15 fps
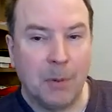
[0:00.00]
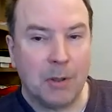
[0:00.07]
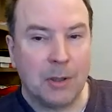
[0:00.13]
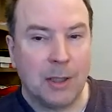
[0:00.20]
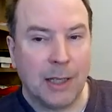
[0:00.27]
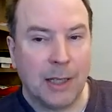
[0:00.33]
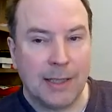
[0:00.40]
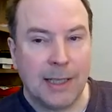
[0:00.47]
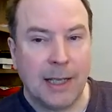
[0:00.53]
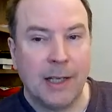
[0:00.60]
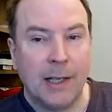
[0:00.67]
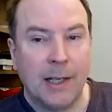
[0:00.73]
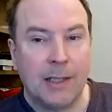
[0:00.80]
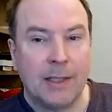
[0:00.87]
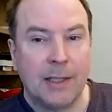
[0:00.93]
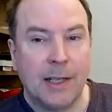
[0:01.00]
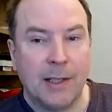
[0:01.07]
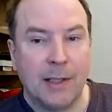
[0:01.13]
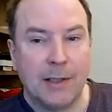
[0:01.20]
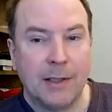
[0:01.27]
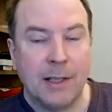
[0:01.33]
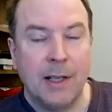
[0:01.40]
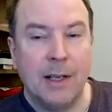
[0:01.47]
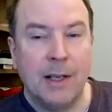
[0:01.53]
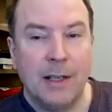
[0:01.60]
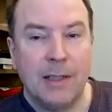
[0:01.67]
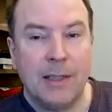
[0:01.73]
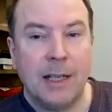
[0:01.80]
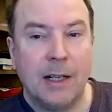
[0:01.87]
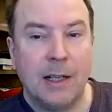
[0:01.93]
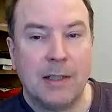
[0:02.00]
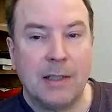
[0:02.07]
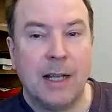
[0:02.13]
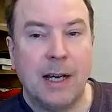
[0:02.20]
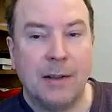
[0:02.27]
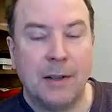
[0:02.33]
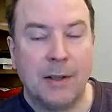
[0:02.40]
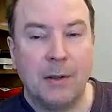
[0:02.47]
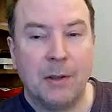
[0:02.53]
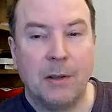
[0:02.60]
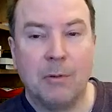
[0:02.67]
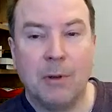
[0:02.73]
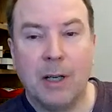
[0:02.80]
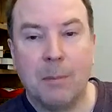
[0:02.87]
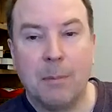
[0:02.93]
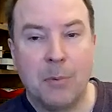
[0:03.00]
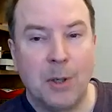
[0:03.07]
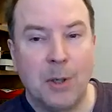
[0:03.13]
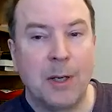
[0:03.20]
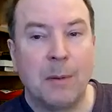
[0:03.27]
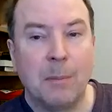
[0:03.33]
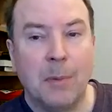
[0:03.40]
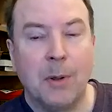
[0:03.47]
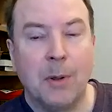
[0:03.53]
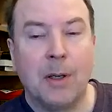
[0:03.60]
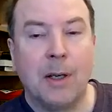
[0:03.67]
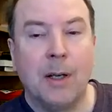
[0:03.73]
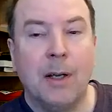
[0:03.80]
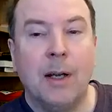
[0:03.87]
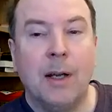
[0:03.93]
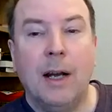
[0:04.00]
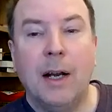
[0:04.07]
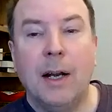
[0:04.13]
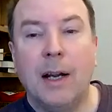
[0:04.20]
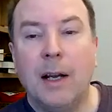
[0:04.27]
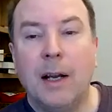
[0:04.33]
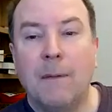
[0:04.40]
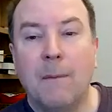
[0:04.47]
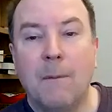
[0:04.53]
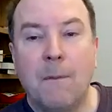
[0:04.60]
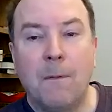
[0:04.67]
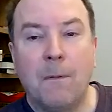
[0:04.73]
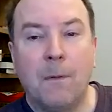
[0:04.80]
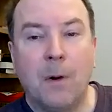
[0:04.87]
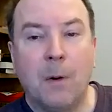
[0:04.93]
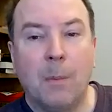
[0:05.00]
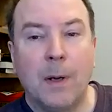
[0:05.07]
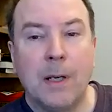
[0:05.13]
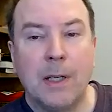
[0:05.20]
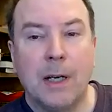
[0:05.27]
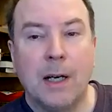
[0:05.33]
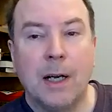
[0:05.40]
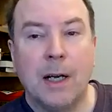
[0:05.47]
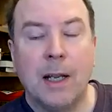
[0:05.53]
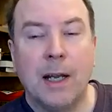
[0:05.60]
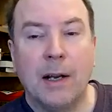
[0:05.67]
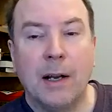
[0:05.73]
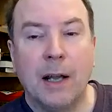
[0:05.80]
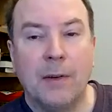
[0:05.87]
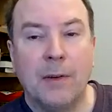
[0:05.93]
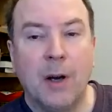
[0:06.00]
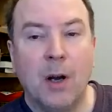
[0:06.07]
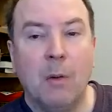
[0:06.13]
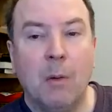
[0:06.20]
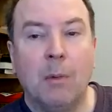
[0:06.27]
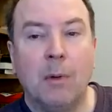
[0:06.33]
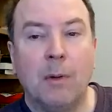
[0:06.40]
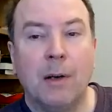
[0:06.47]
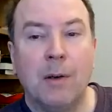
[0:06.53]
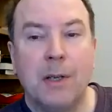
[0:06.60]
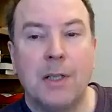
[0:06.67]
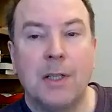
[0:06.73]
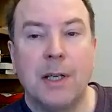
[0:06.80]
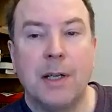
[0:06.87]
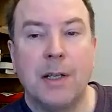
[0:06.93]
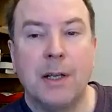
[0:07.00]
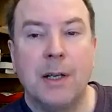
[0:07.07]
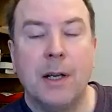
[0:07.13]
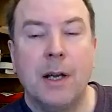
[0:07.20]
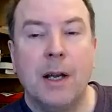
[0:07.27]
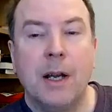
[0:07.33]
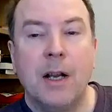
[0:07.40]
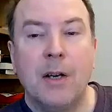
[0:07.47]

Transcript: Books like Senlin Ascends tell us that you can write a brilliant book and it can flop entirely, and no one will notice it,